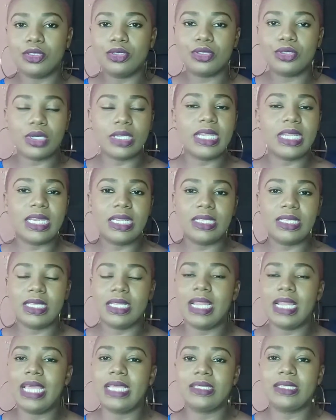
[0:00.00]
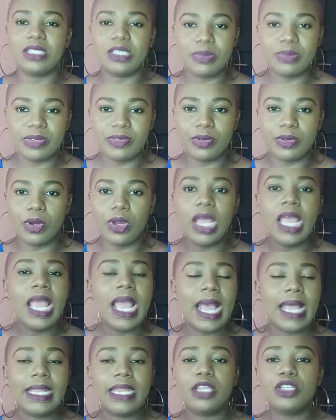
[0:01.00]
done anything like this before,
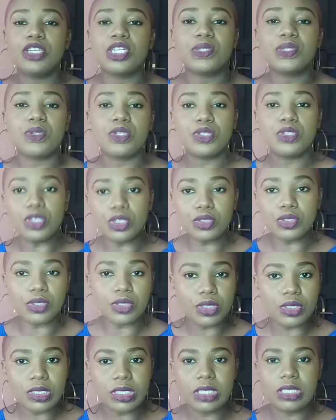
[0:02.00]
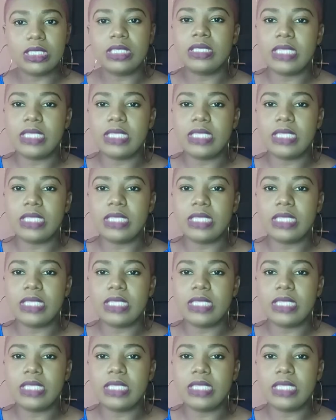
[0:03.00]
and they just want to introduce it.